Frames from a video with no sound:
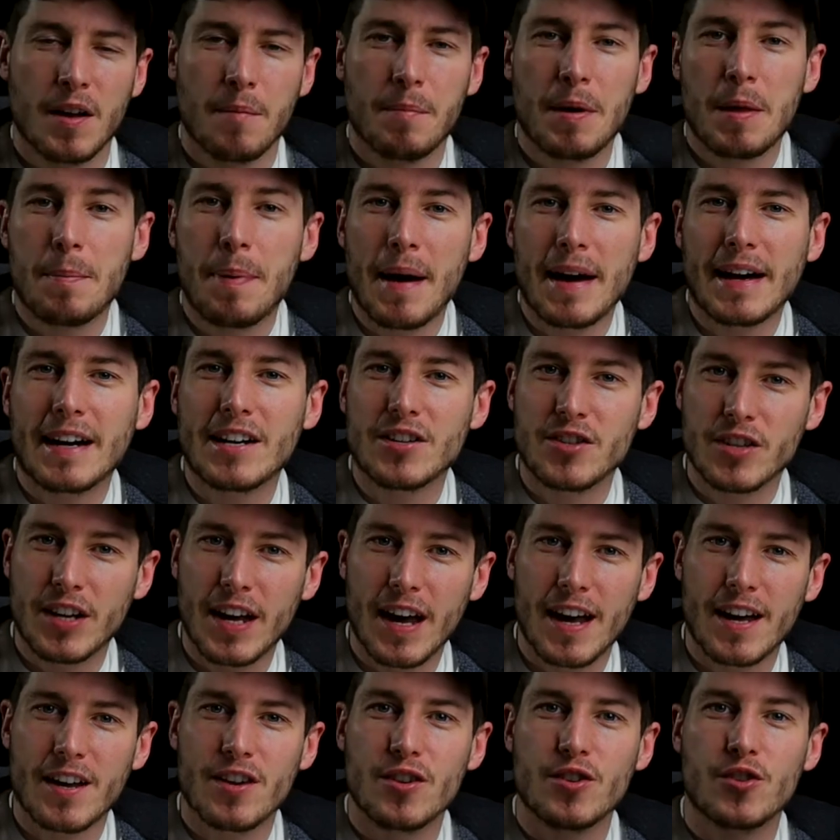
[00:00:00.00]
But the package you
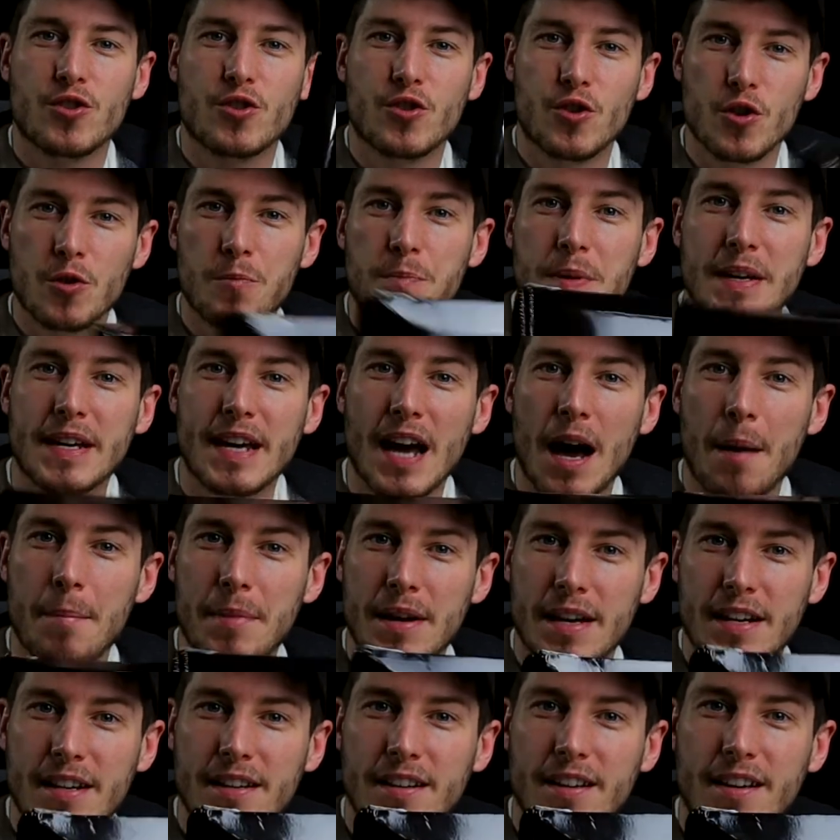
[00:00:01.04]
get should be
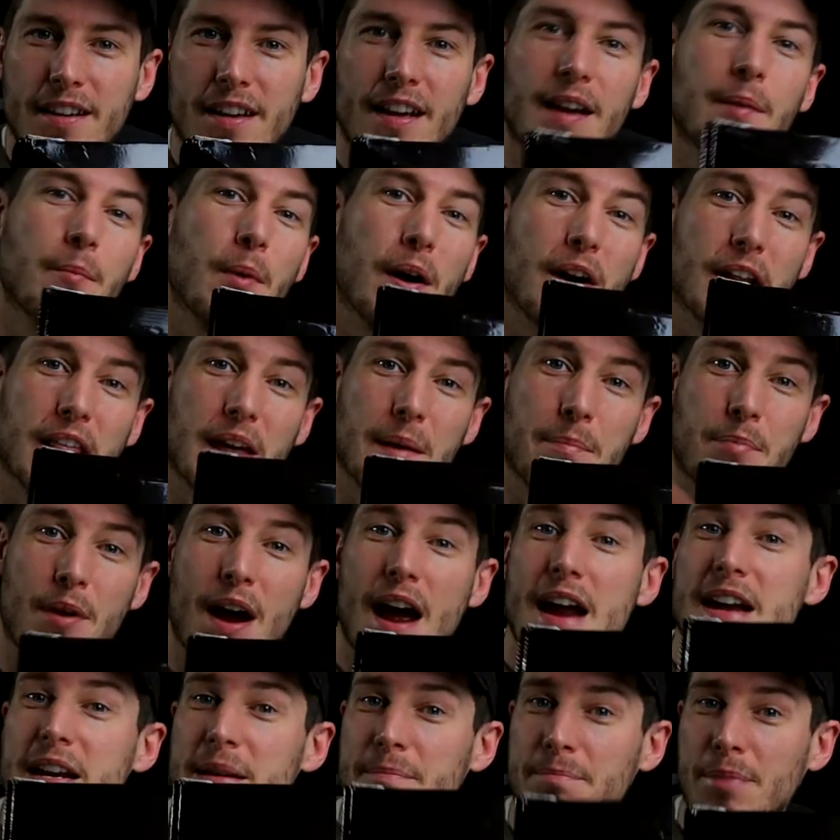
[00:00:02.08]
coming in one of their
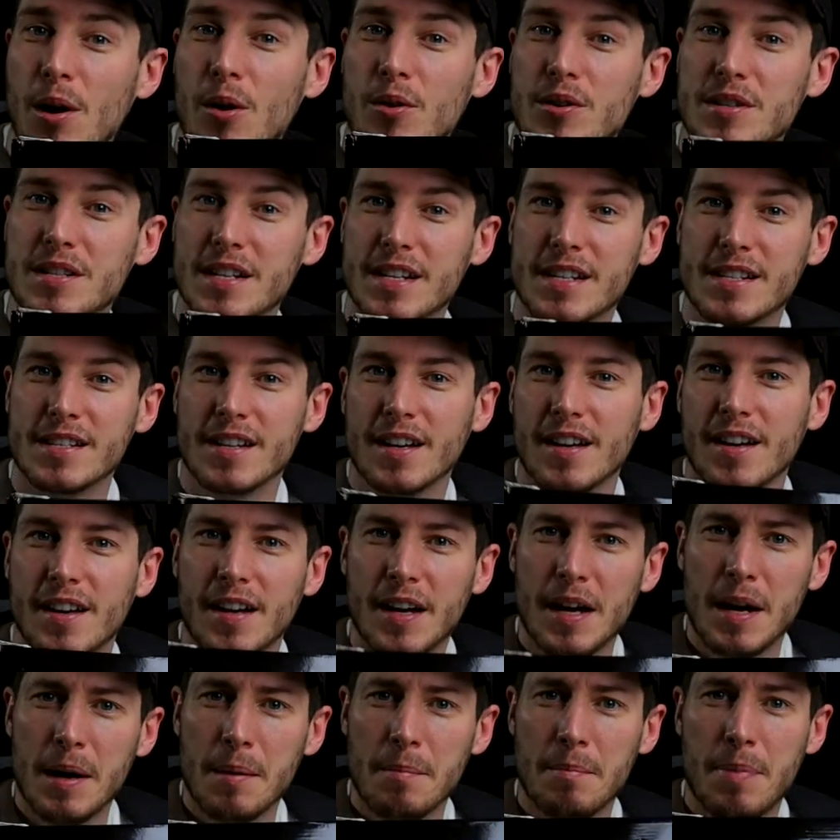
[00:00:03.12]
branded boxes.
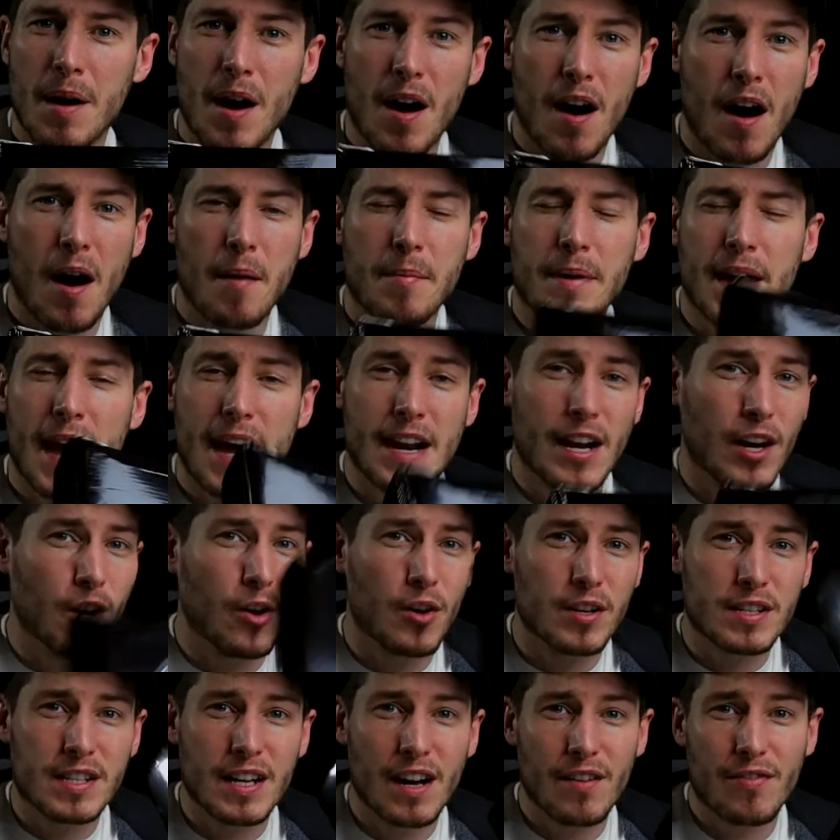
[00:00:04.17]
But I'm getting a lot
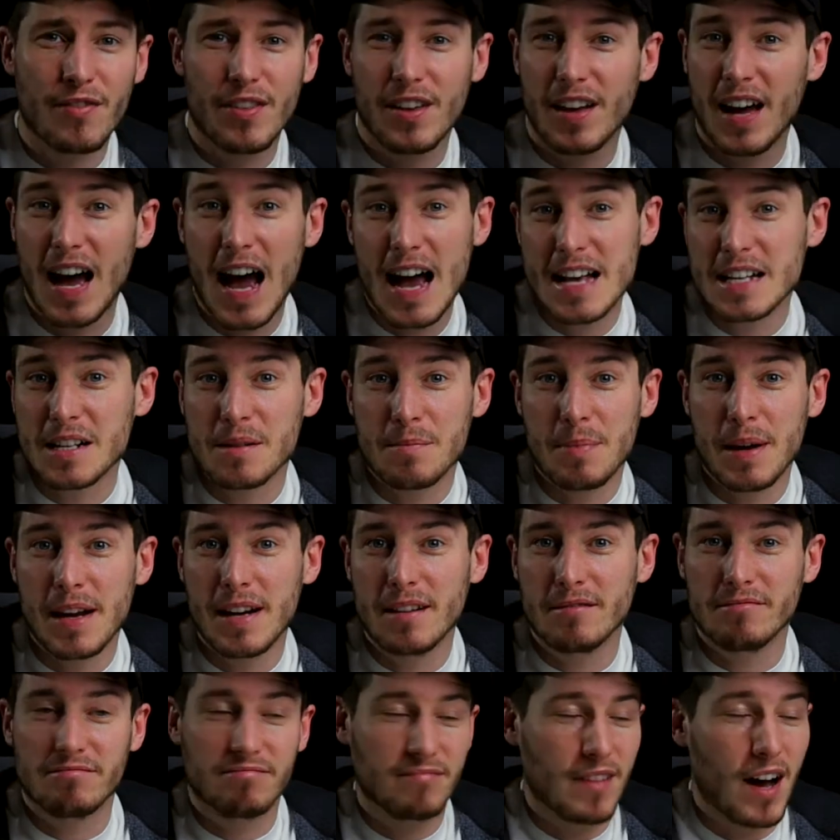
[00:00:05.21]
of stuff that hasn't
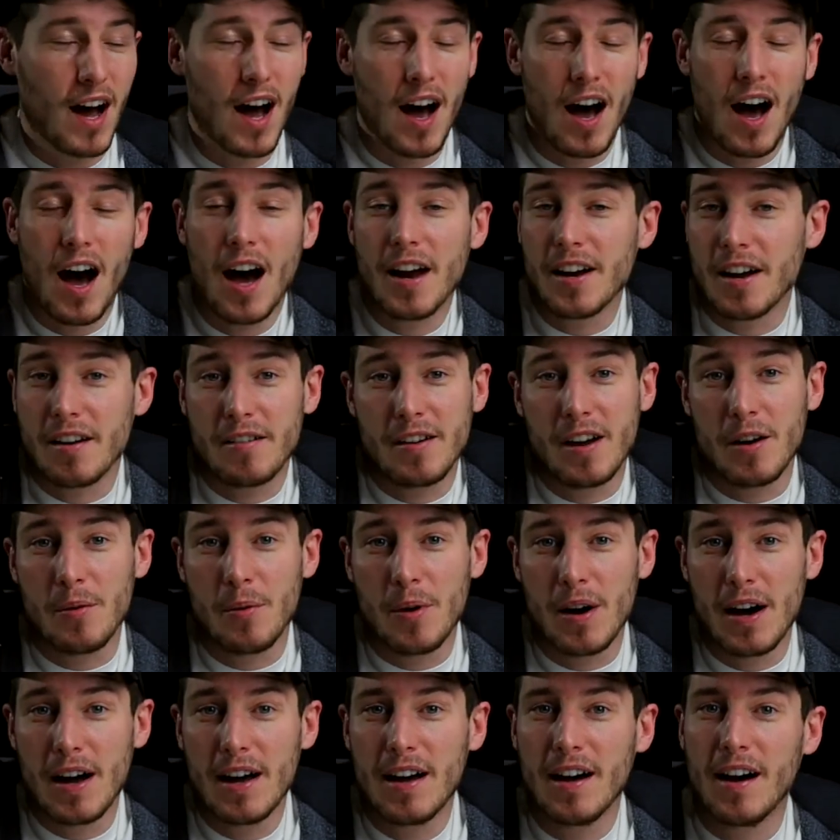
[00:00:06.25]
been, I don't know
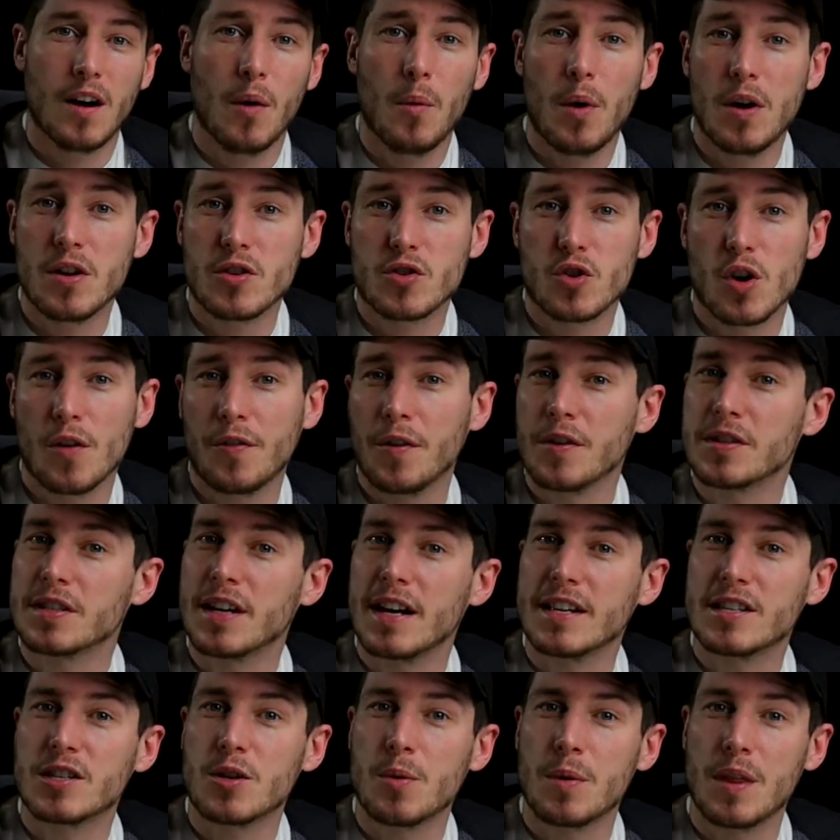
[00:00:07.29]
why. I weren't sure if it was
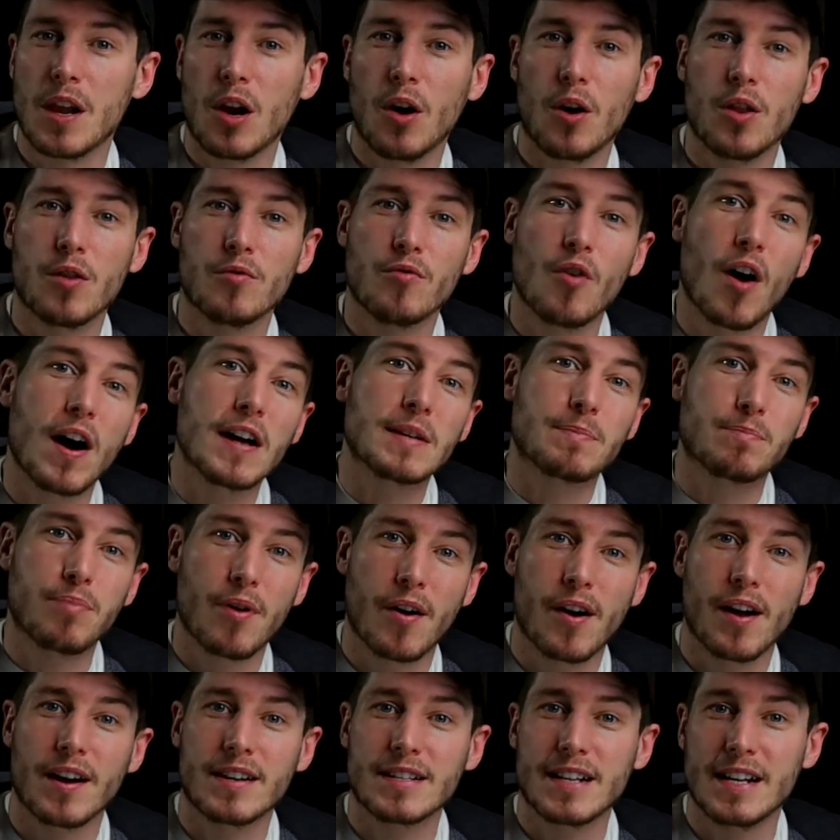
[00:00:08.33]
something to do with a lot of the Rise
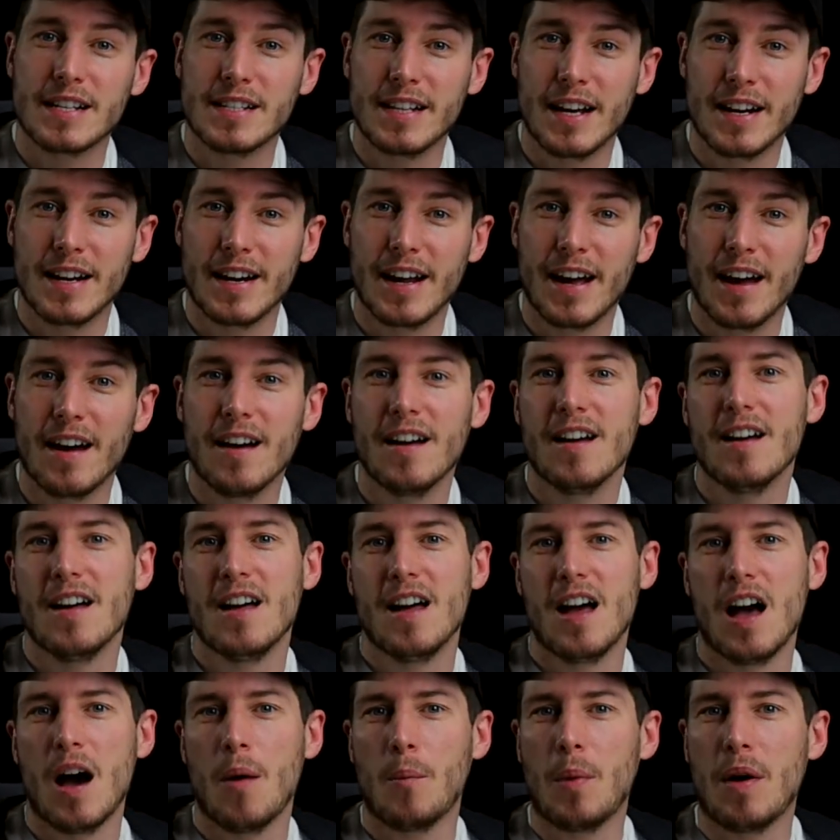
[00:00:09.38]
products they send out,
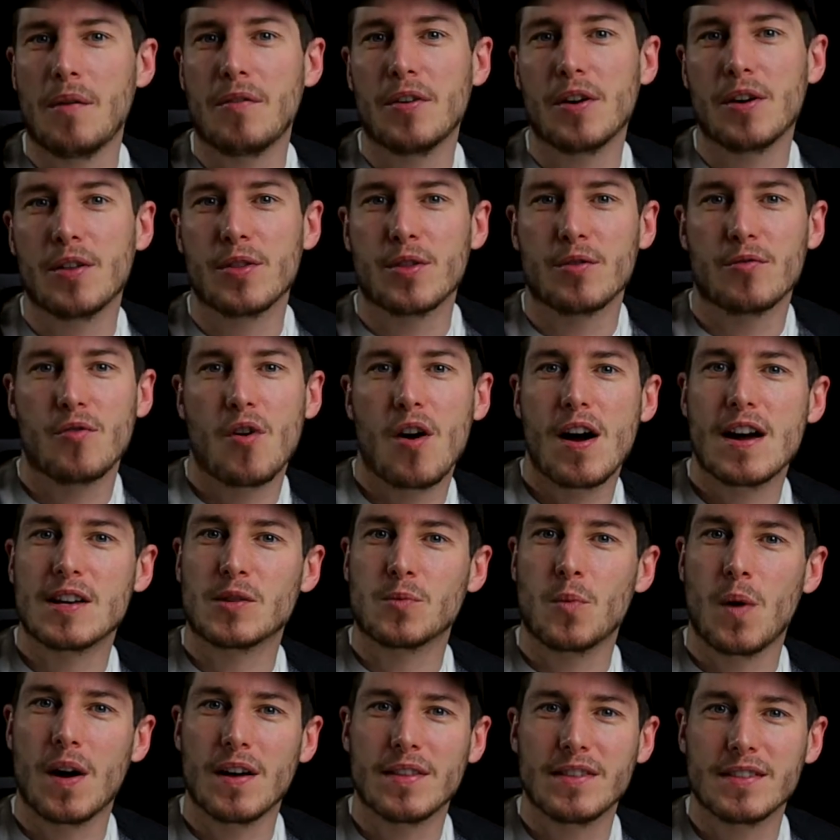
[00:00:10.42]
and whether the Rise
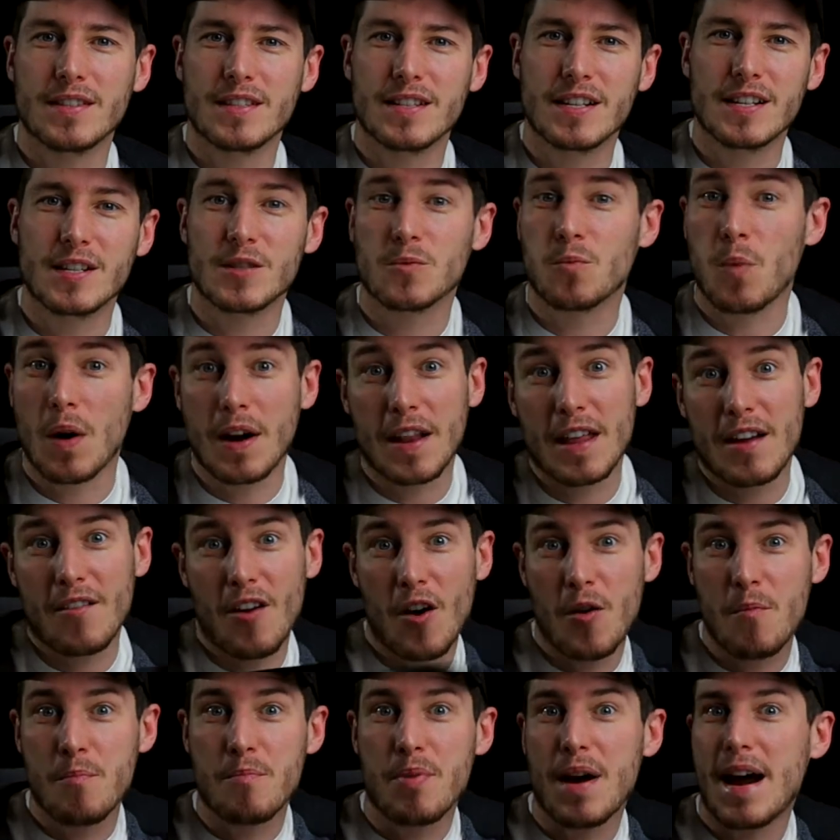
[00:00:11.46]
ones is one of their
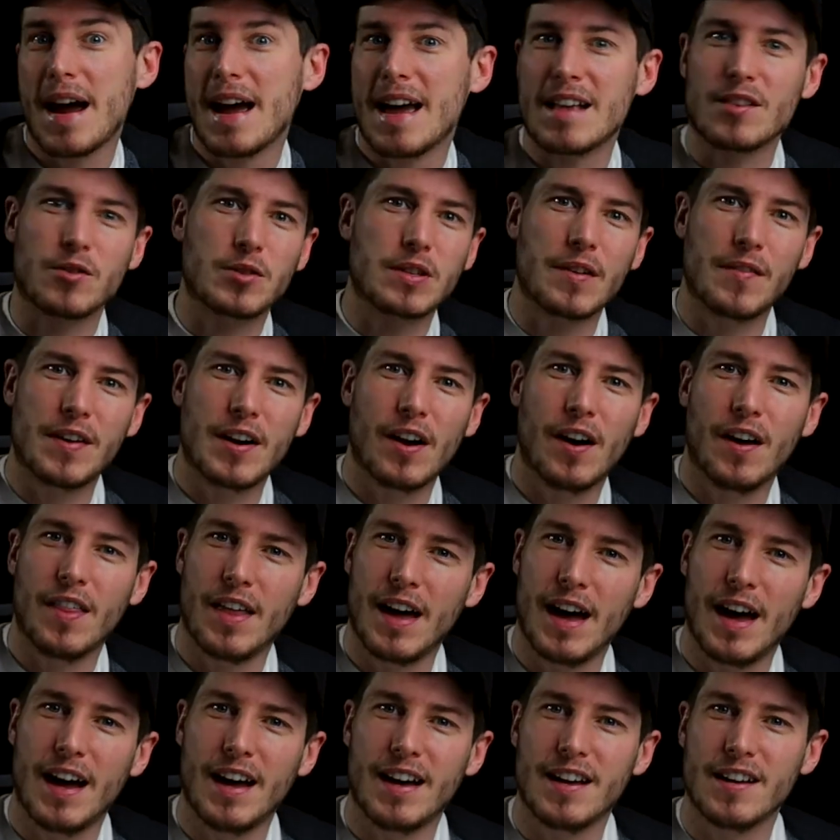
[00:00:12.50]
own brands or something like
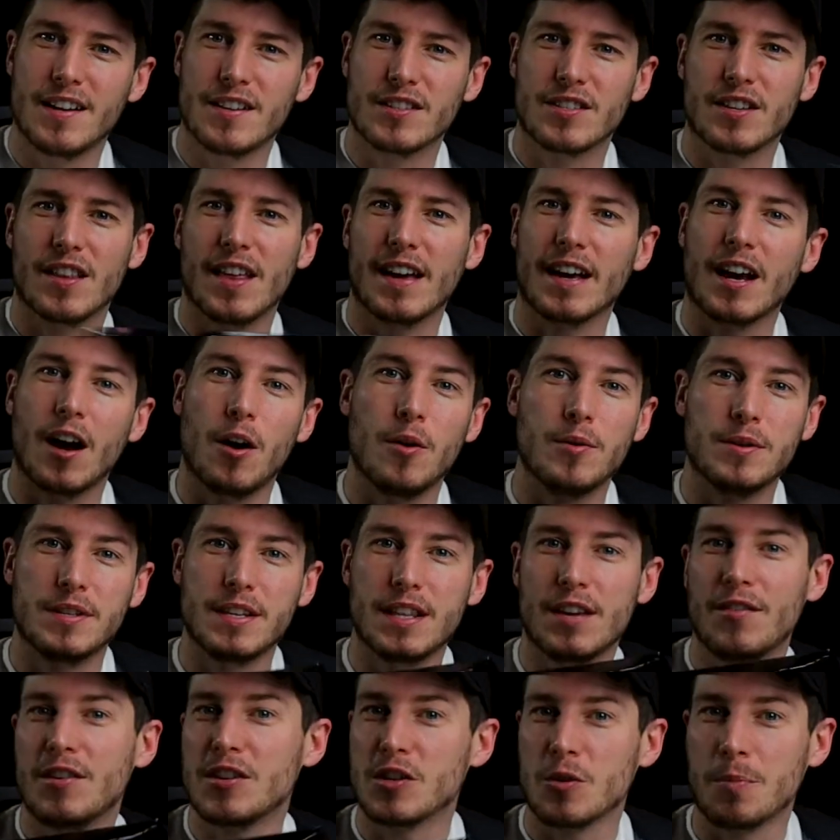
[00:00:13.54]
that, so that goes in
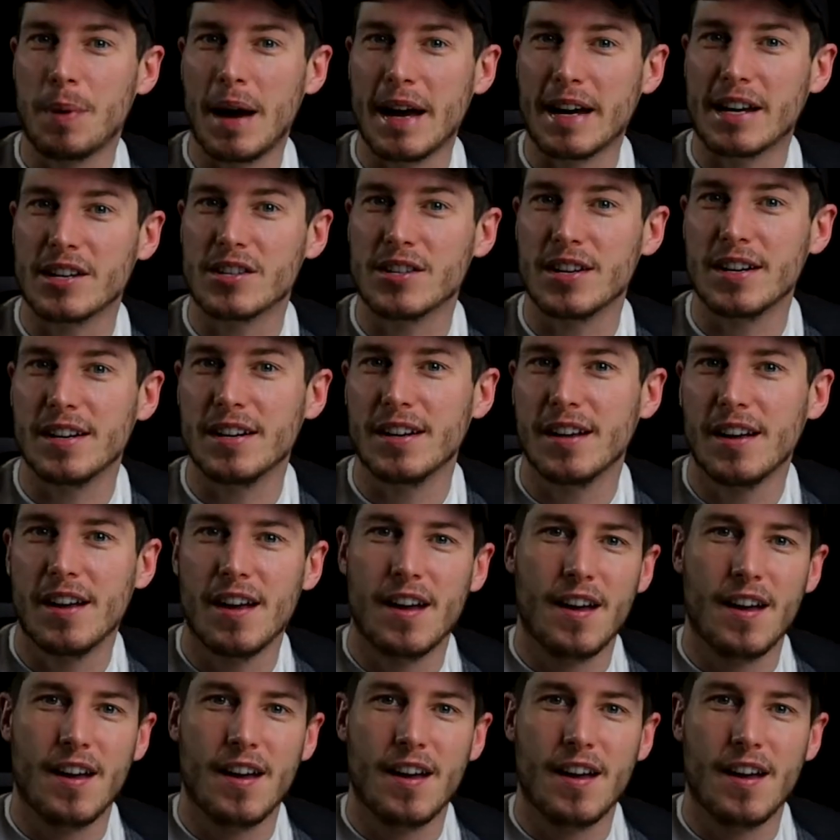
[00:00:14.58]
the original packaging.